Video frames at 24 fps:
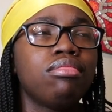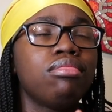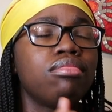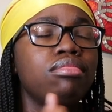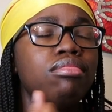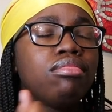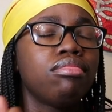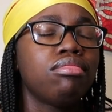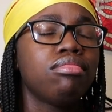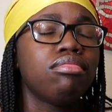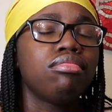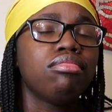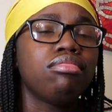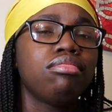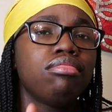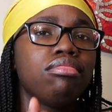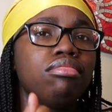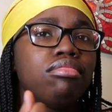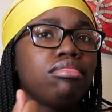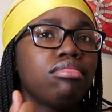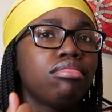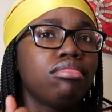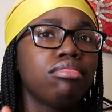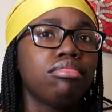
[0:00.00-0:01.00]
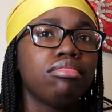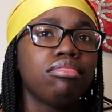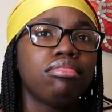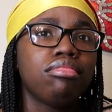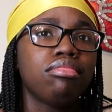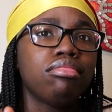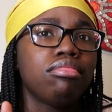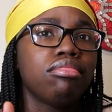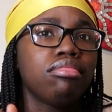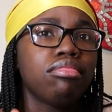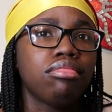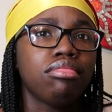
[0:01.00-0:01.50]

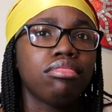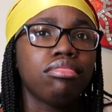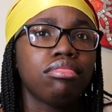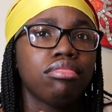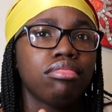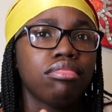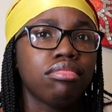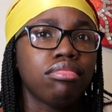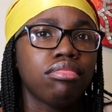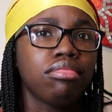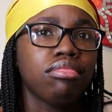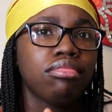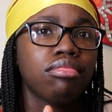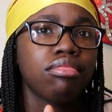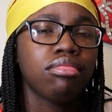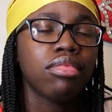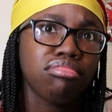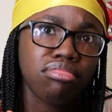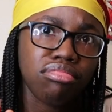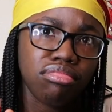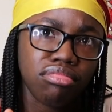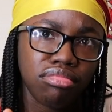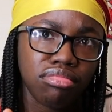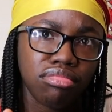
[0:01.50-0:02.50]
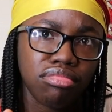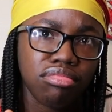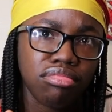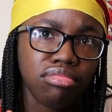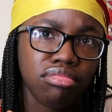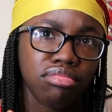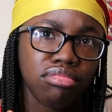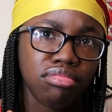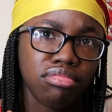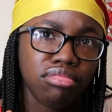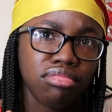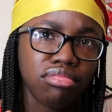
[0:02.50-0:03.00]

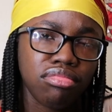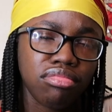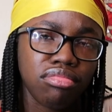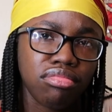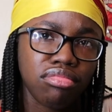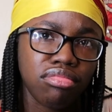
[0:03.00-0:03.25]
Nothing is said.